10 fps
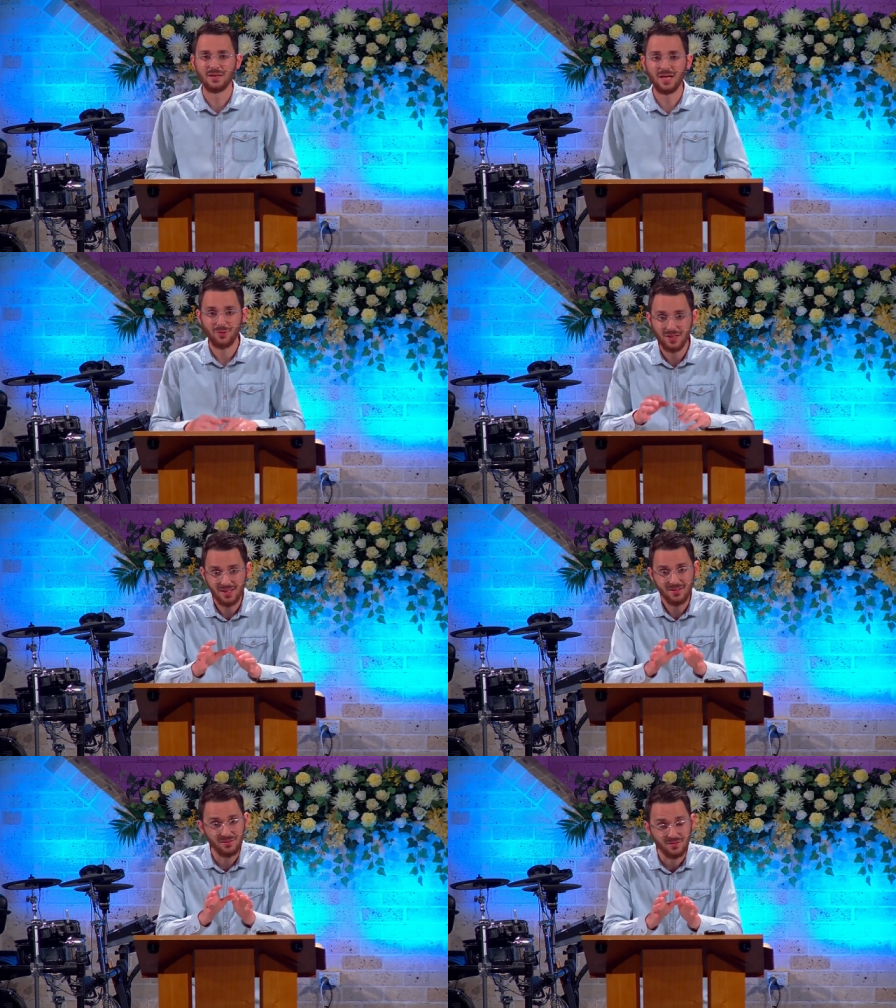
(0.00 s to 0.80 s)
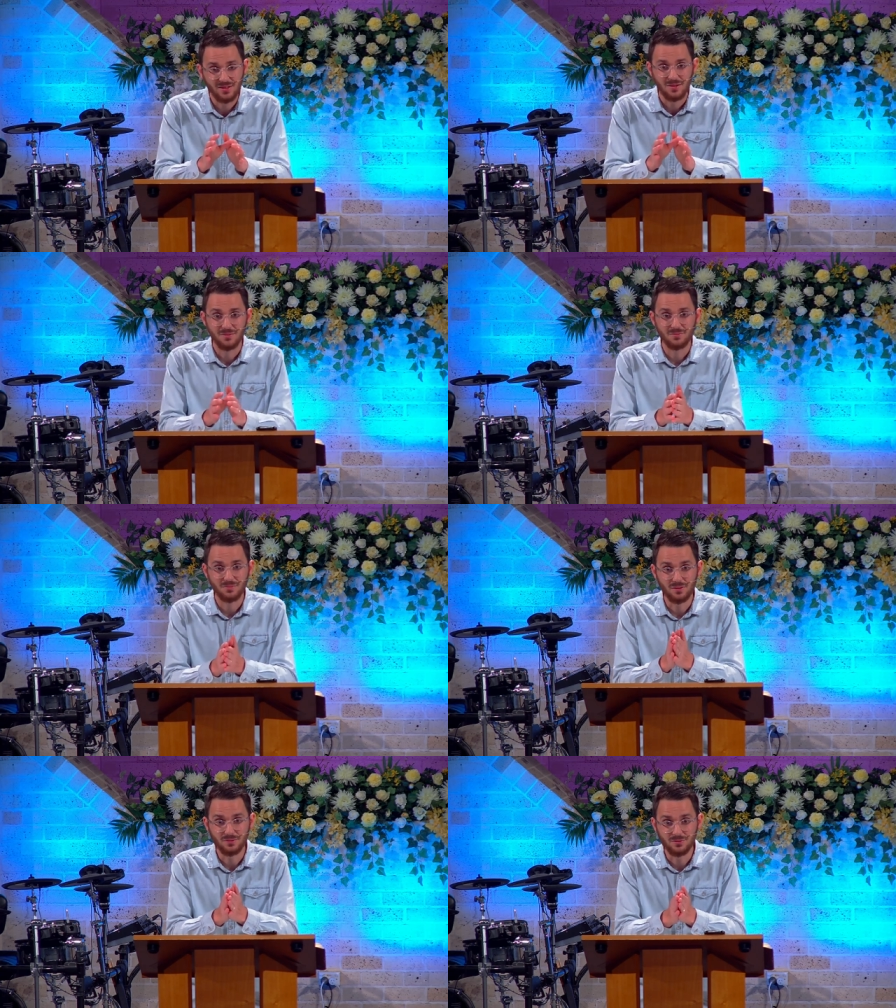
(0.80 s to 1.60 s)
Now, again,
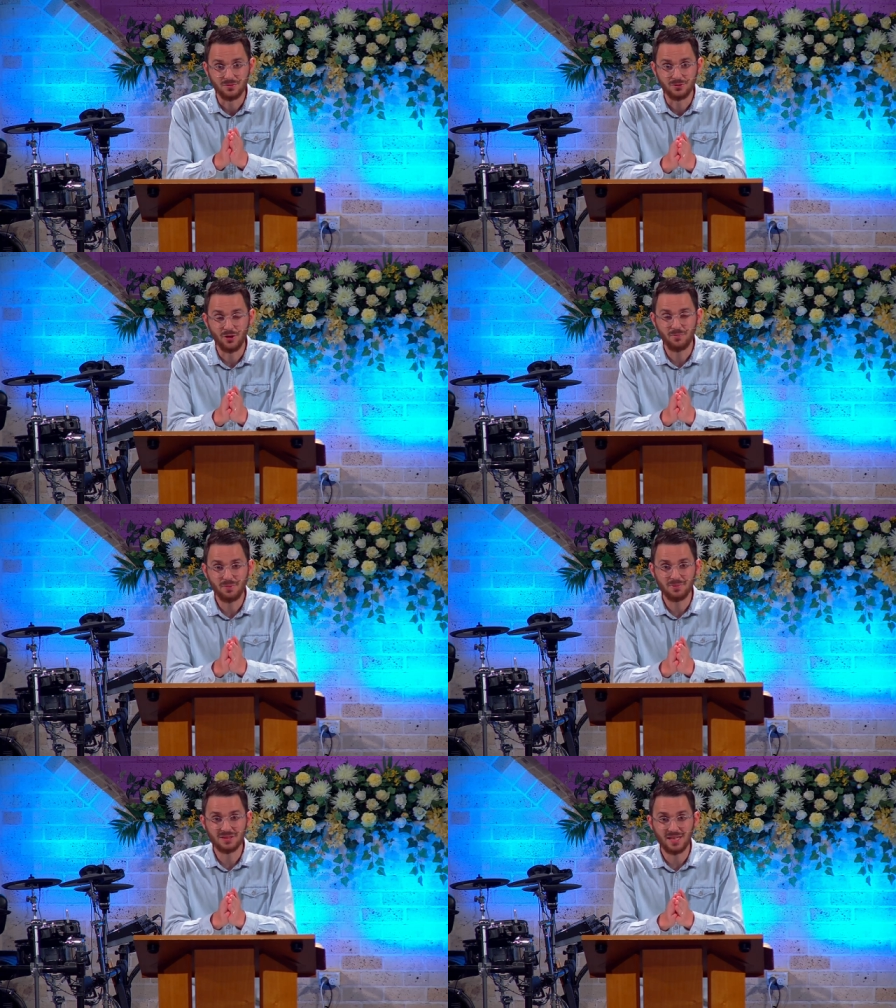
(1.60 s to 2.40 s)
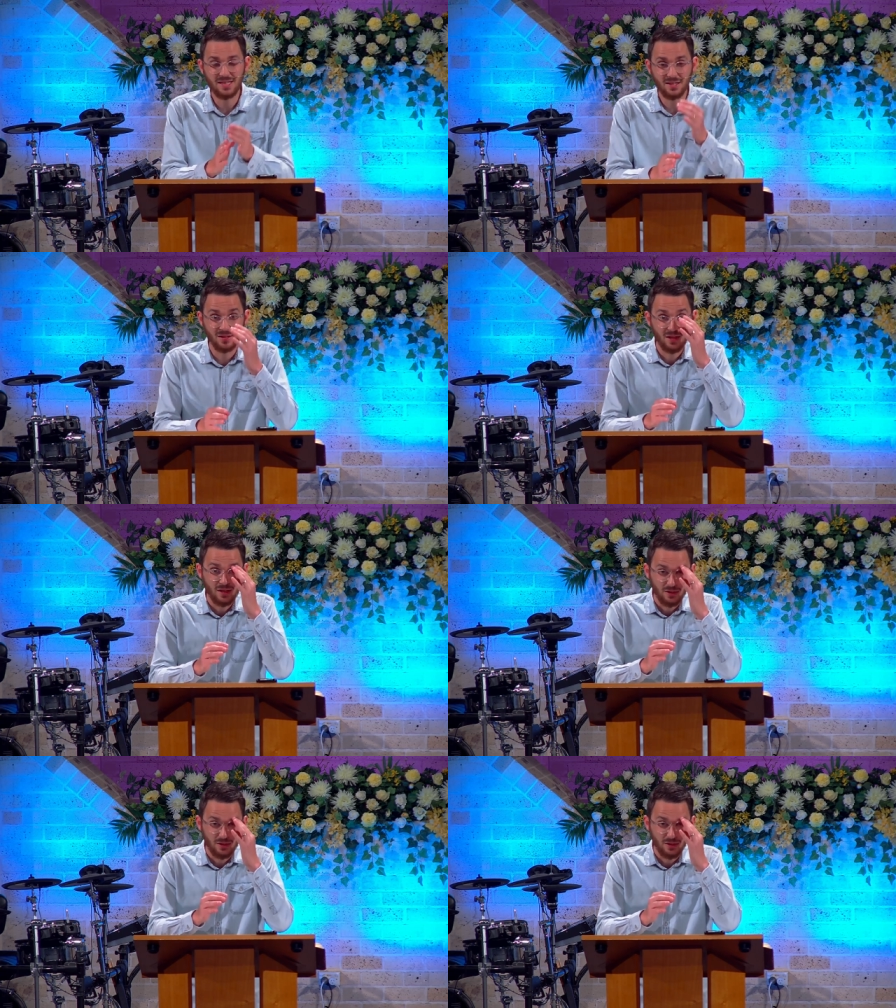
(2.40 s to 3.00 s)
don't be mistaken.